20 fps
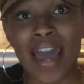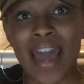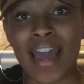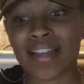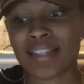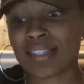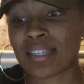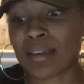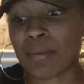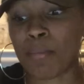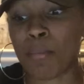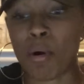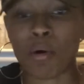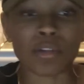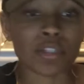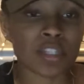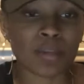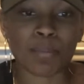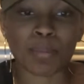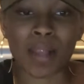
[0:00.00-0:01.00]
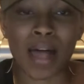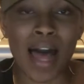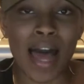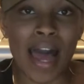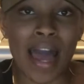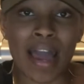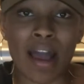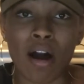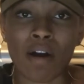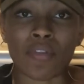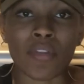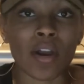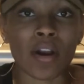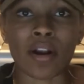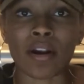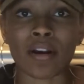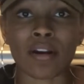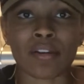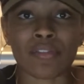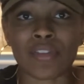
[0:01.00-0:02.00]
and to multiply on the
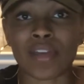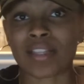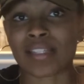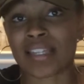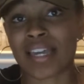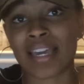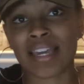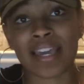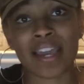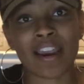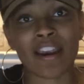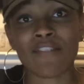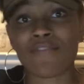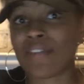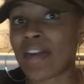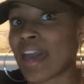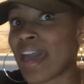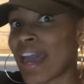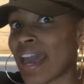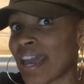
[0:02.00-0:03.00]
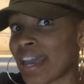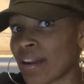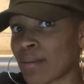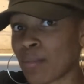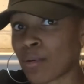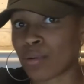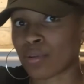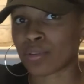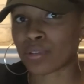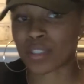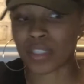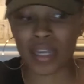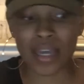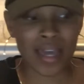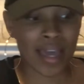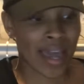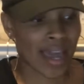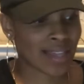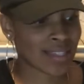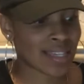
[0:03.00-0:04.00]
earth and take care of the animals
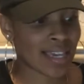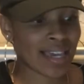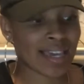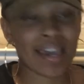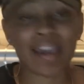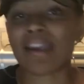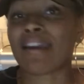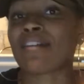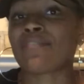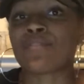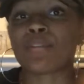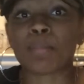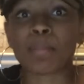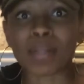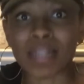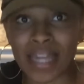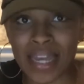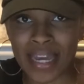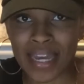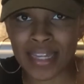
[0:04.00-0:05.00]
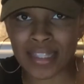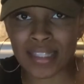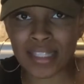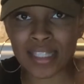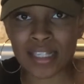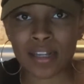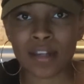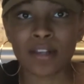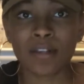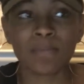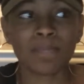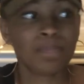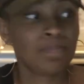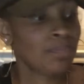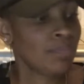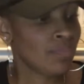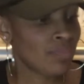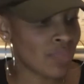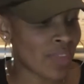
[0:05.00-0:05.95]
and take care of the plants.